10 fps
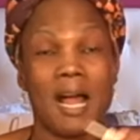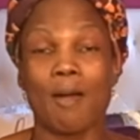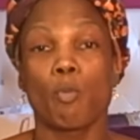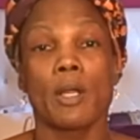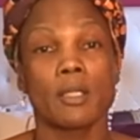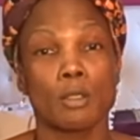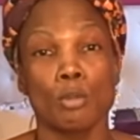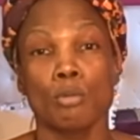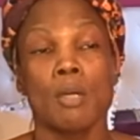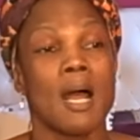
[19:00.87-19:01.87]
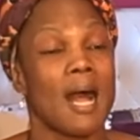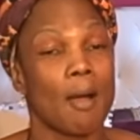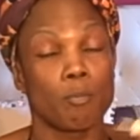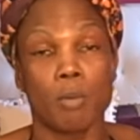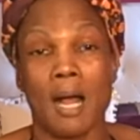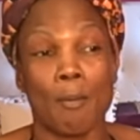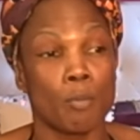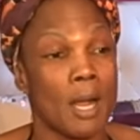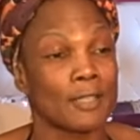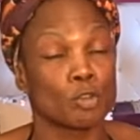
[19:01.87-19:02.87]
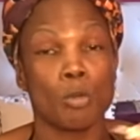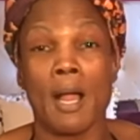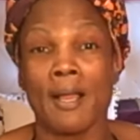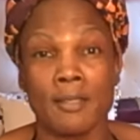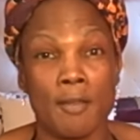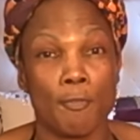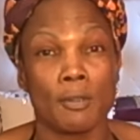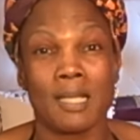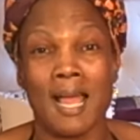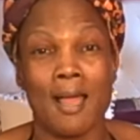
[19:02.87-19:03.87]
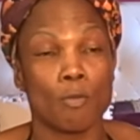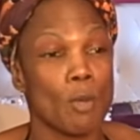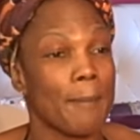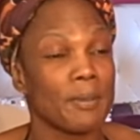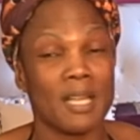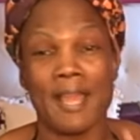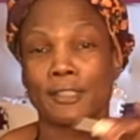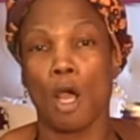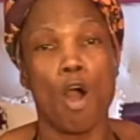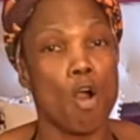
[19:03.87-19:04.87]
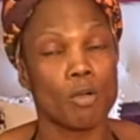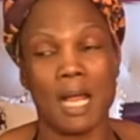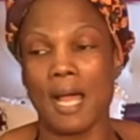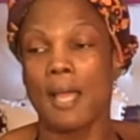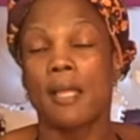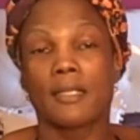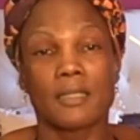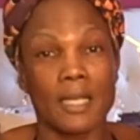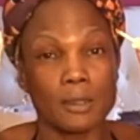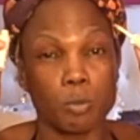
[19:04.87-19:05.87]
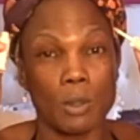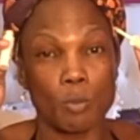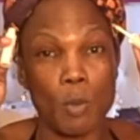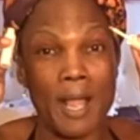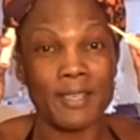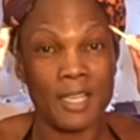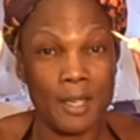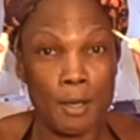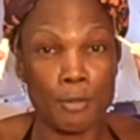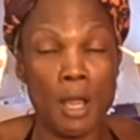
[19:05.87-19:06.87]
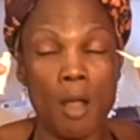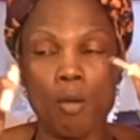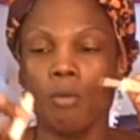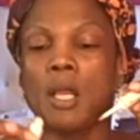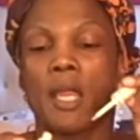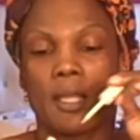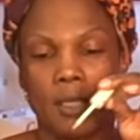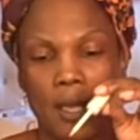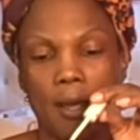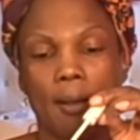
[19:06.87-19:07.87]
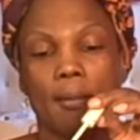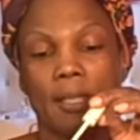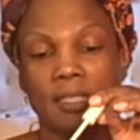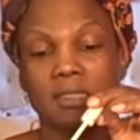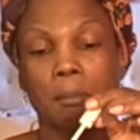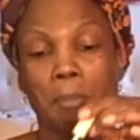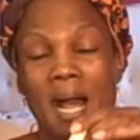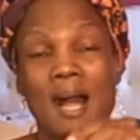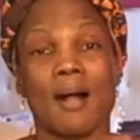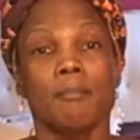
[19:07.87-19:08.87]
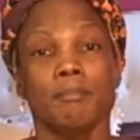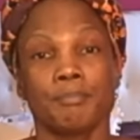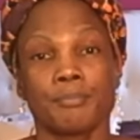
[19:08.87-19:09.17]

I went through. I, I, I tried different kind, rapid lash, all kind. This one right here, though, yeah, it's the bomb.